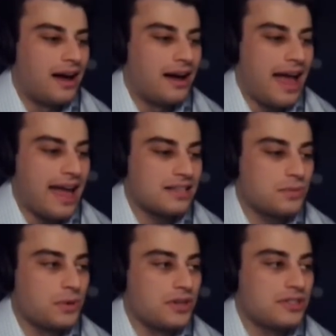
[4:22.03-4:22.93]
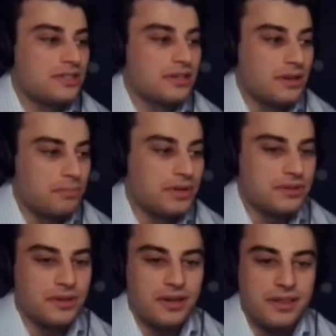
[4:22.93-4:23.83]
Hex was
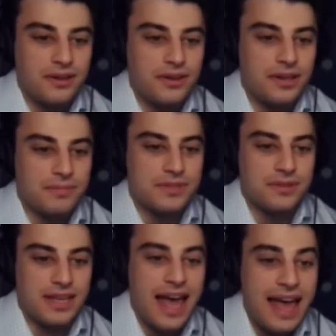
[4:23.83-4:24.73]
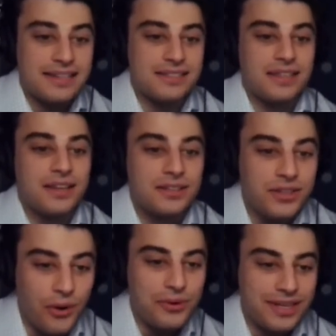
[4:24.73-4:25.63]
built on Ethereum, so the Hex
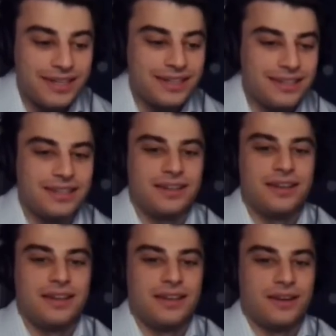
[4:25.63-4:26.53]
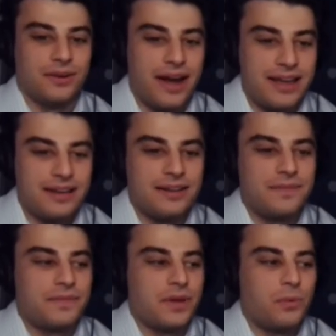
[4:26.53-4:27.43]
token, right,
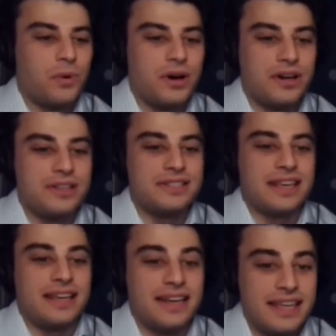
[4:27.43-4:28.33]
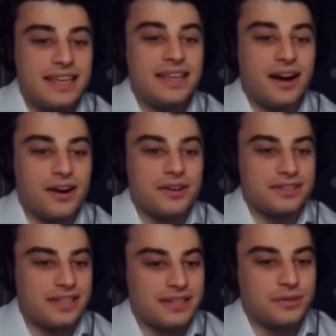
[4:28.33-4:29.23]
was an
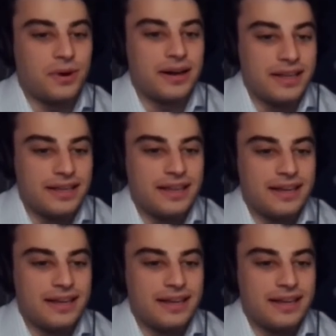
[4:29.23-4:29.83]
ERC-20.